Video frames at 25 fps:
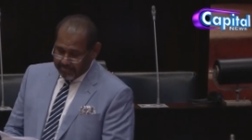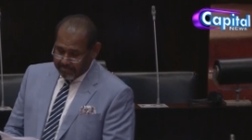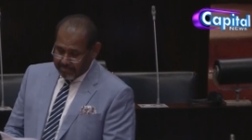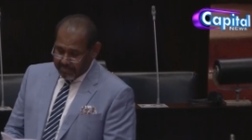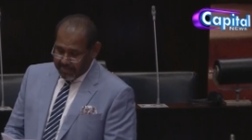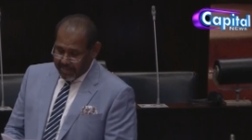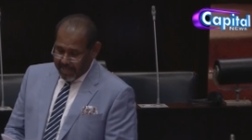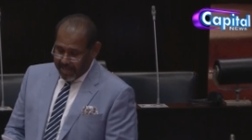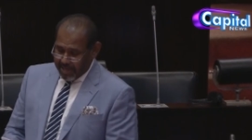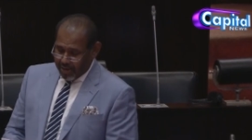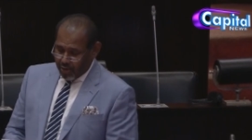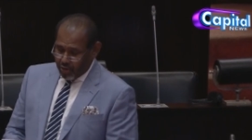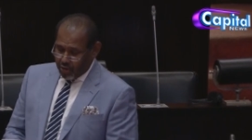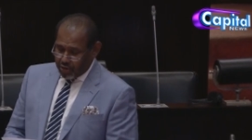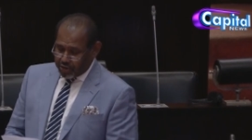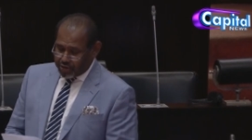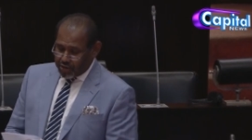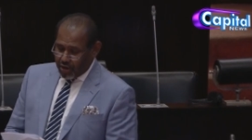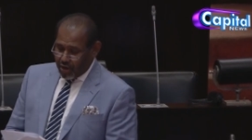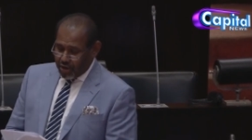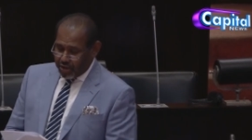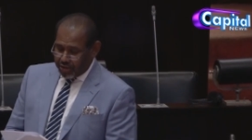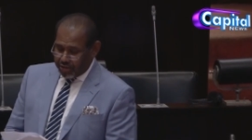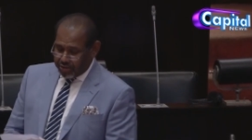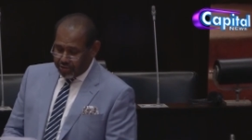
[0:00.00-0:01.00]
He goes
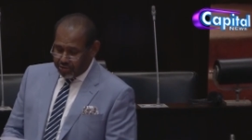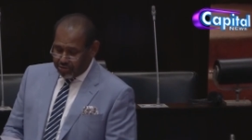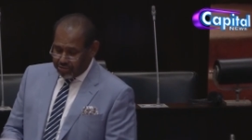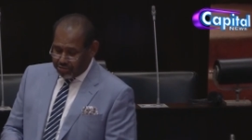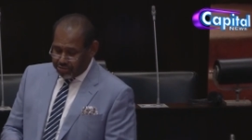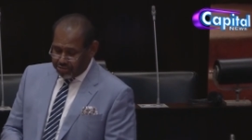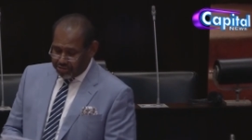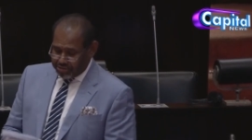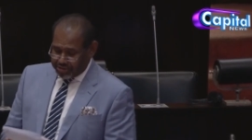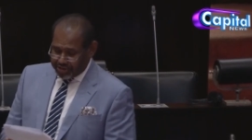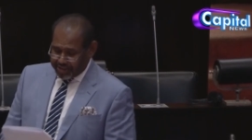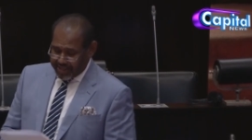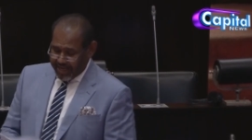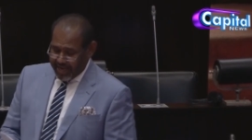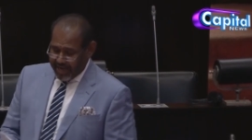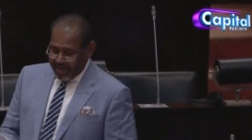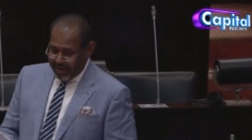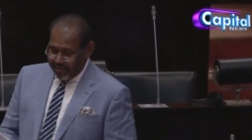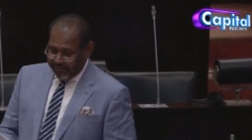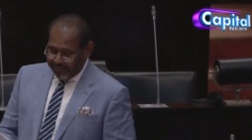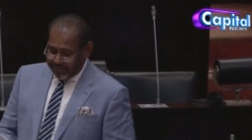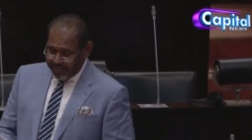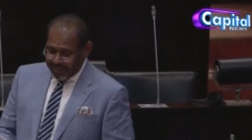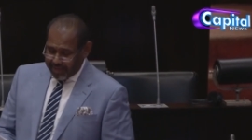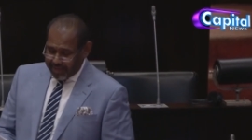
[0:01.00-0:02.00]
on to
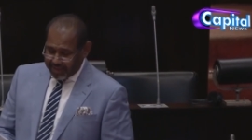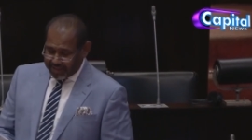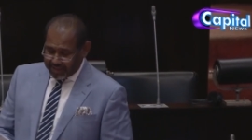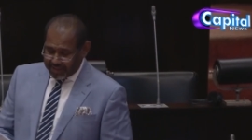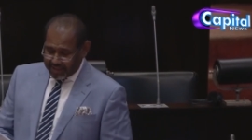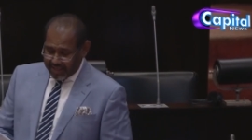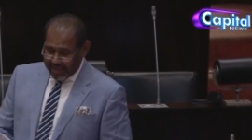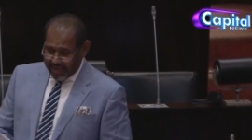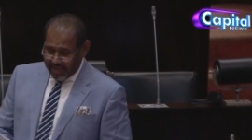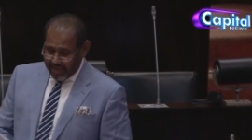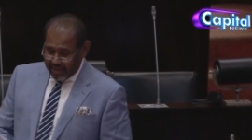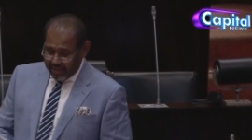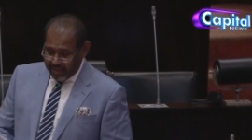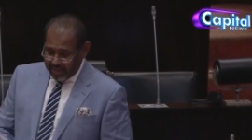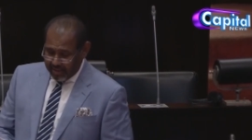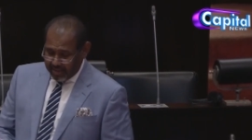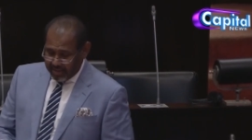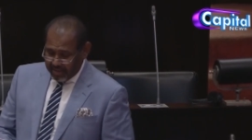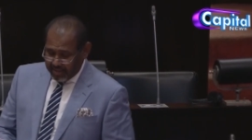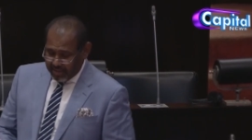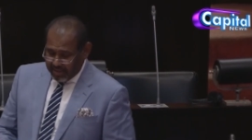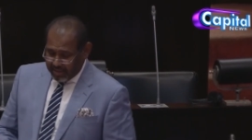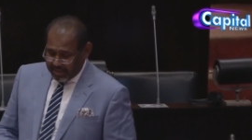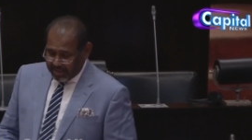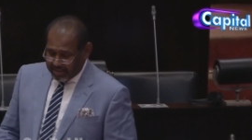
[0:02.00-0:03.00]
say, firstly,
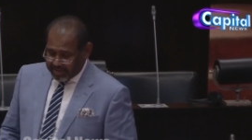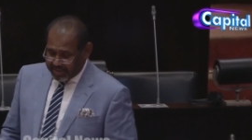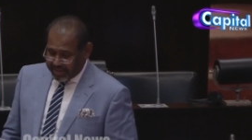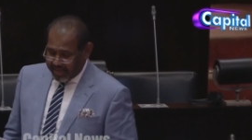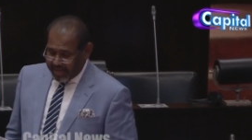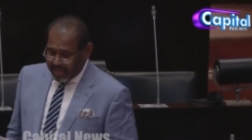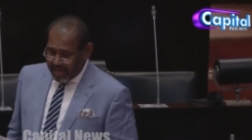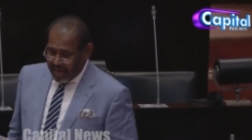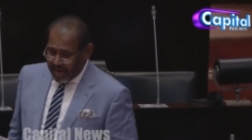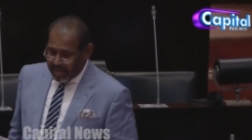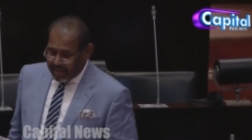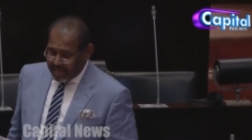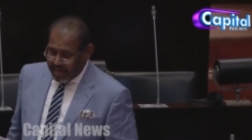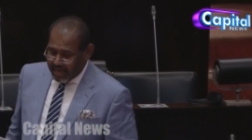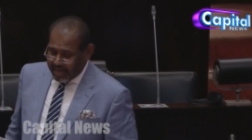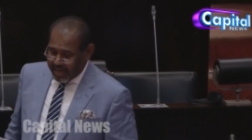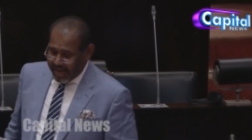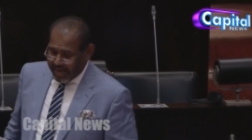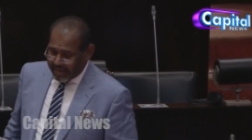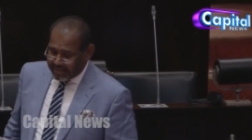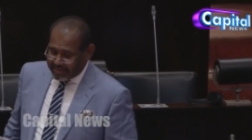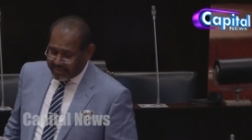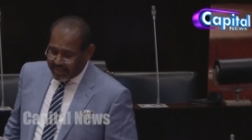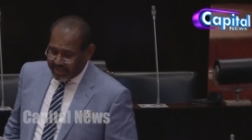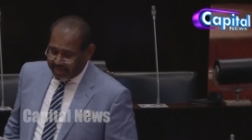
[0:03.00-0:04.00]
Sri Lanka
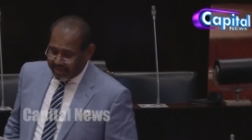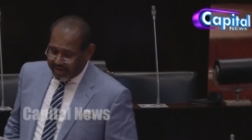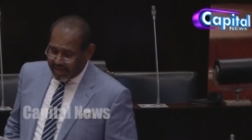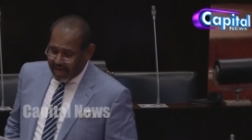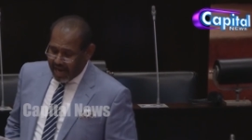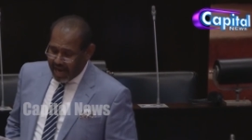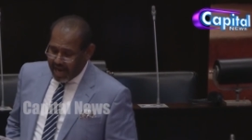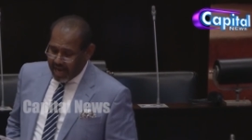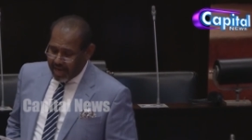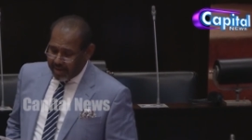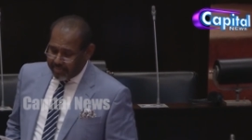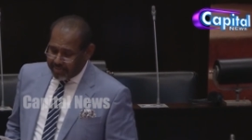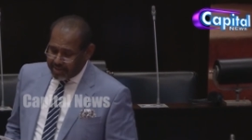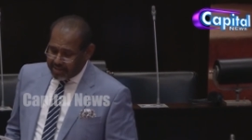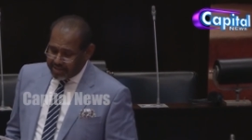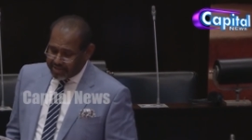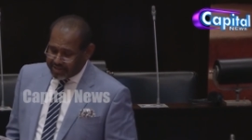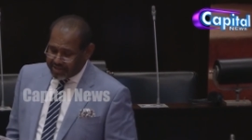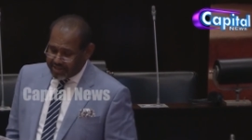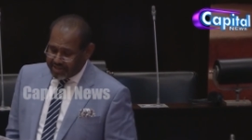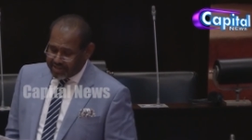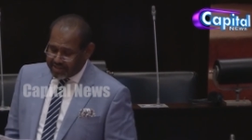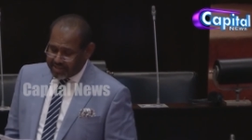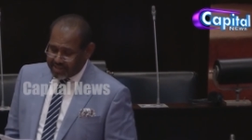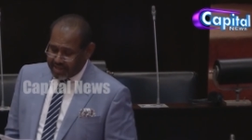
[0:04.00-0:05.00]
lacks a reliable
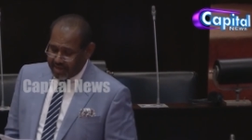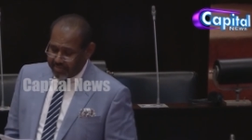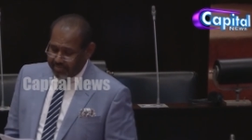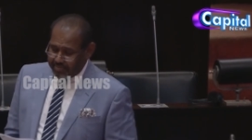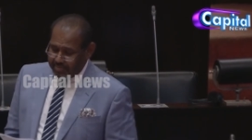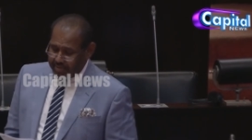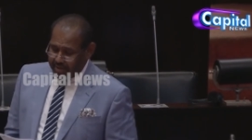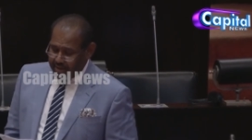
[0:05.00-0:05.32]
system